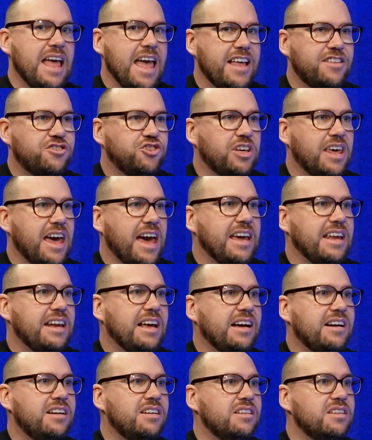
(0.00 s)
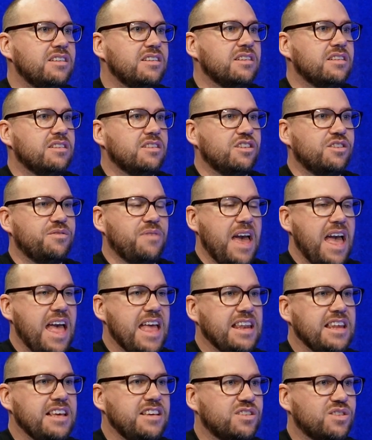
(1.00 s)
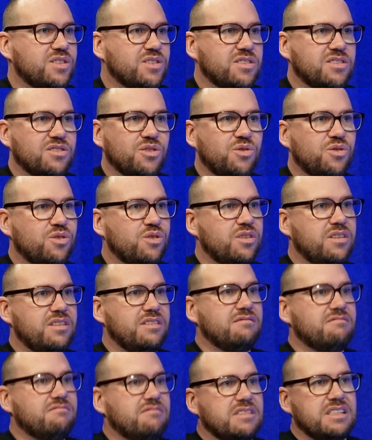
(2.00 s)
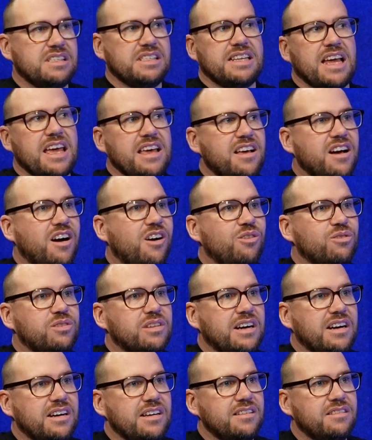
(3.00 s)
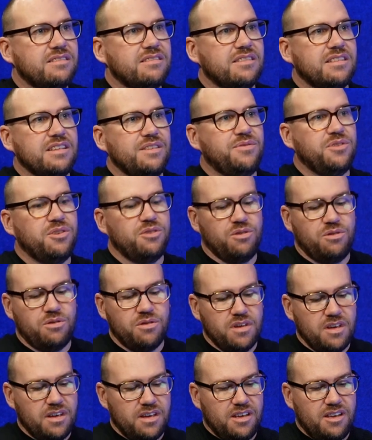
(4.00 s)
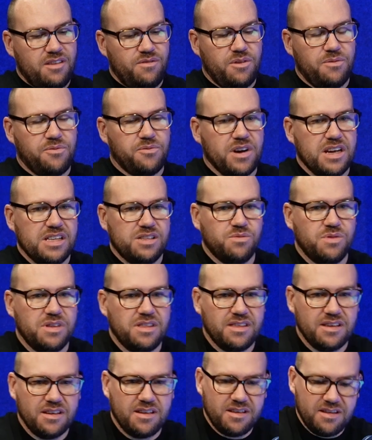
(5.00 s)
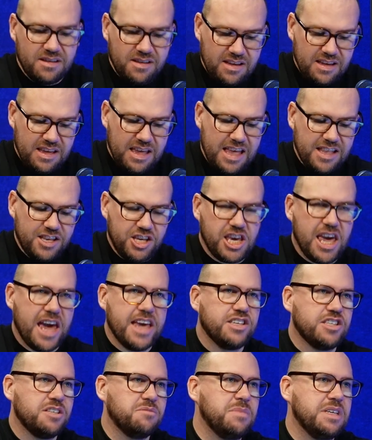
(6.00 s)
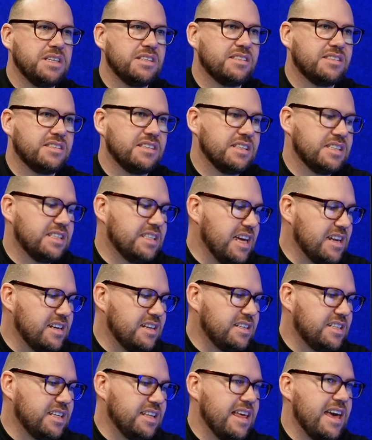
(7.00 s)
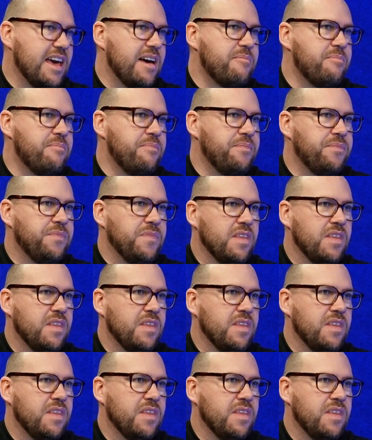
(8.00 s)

educator of any sort, stakeholder. If you're friends with the education minister, send it to them.